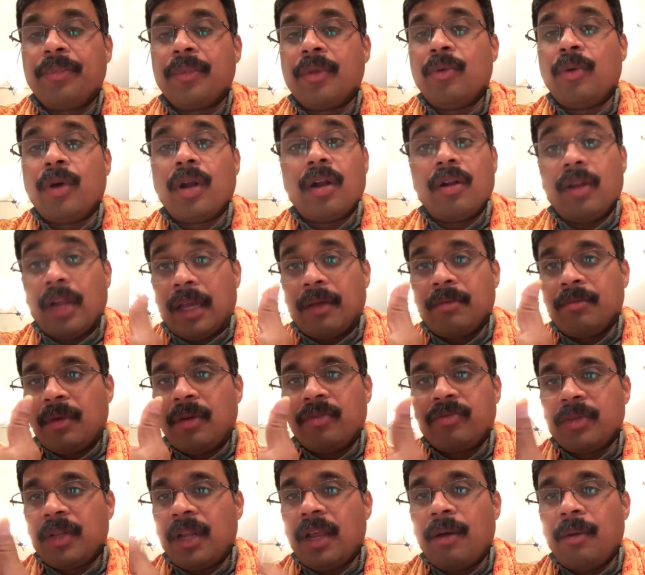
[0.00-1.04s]
who are like
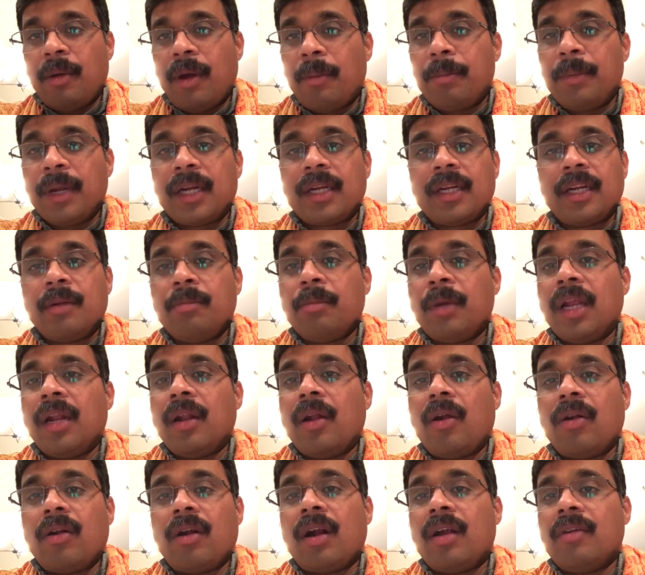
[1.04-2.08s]
abducted by
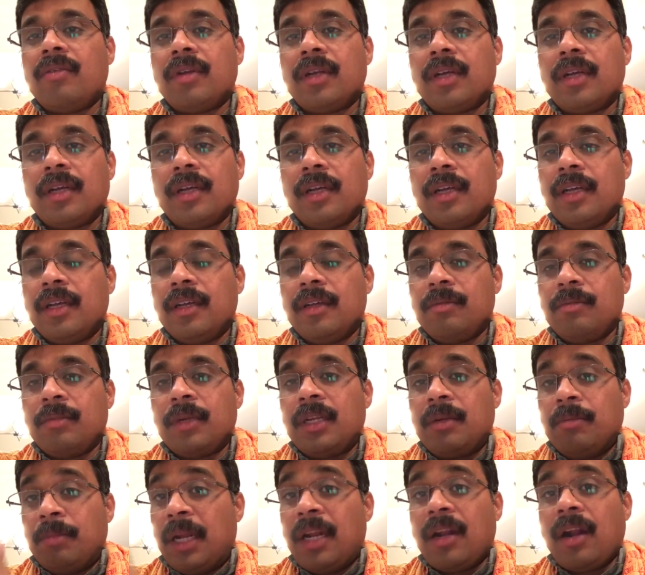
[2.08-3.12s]
Lord Ravana,
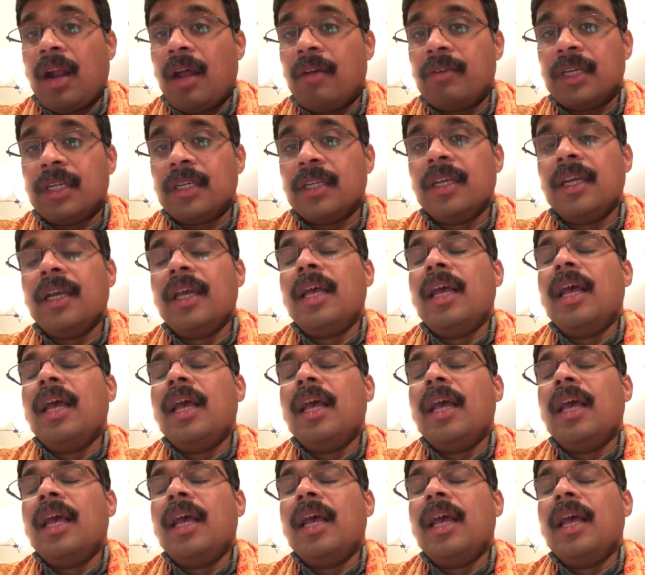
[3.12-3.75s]
by Ravan,